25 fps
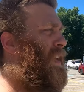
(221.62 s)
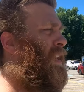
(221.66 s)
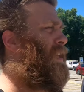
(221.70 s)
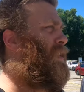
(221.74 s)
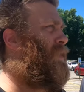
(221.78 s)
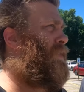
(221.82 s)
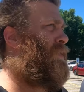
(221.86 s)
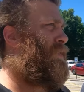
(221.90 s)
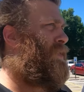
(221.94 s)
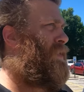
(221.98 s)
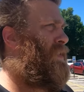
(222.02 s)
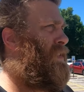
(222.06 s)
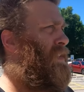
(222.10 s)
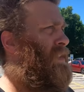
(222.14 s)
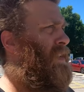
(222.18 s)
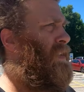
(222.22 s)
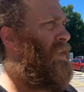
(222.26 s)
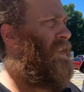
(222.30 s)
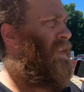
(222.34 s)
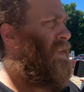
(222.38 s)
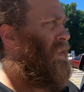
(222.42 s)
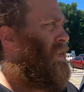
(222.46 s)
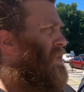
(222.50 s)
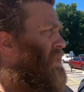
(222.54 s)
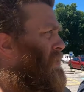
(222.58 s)
gonna go
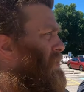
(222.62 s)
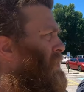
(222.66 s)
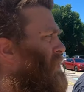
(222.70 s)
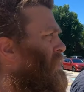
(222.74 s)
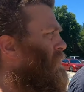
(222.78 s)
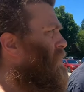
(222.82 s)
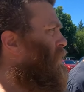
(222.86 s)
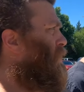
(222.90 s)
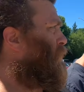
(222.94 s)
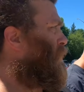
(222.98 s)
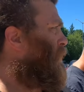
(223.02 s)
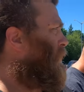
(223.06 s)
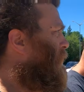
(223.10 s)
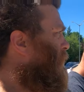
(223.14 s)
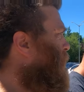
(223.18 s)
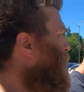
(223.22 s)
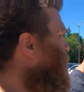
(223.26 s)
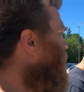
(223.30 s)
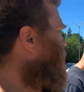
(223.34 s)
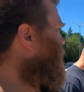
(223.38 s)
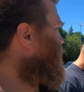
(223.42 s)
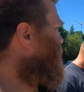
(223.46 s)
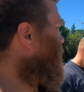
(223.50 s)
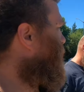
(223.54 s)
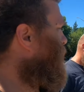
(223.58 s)
the one
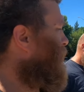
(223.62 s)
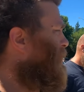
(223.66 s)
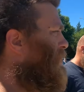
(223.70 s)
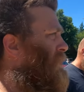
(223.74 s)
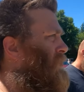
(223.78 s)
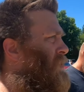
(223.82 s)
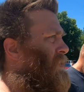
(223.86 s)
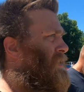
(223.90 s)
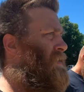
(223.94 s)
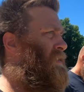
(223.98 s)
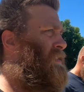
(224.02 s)
across town.